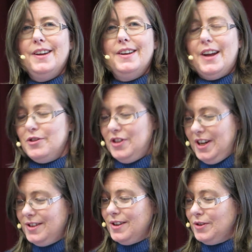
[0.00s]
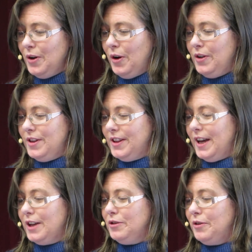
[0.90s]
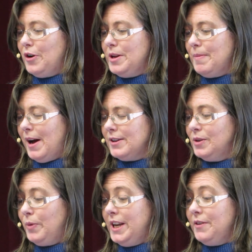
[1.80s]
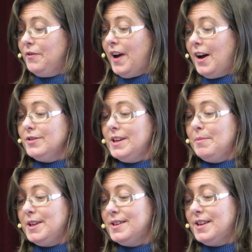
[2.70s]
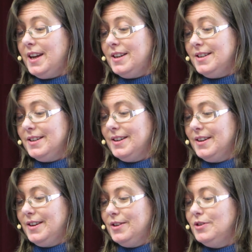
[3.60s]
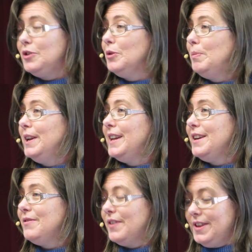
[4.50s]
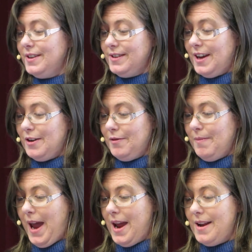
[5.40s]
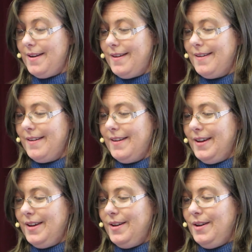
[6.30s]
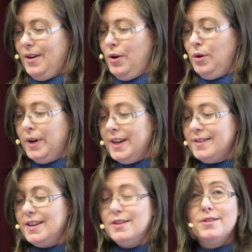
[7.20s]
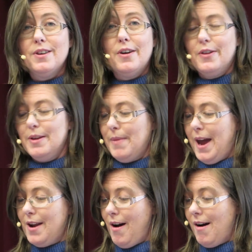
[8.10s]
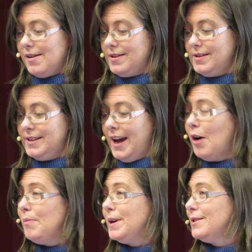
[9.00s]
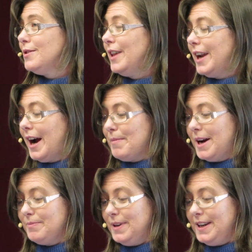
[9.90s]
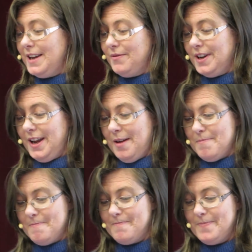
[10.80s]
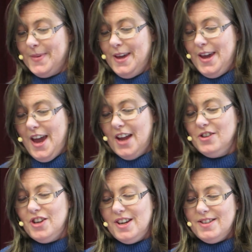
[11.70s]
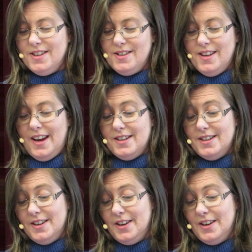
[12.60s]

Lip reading: Now Jesus heard that they had thrown him out, and when he found him, he said, do you believe in the Son of Man? Who is he, sir? The man asked. Tell me so that I might believe in him. And Jesus said,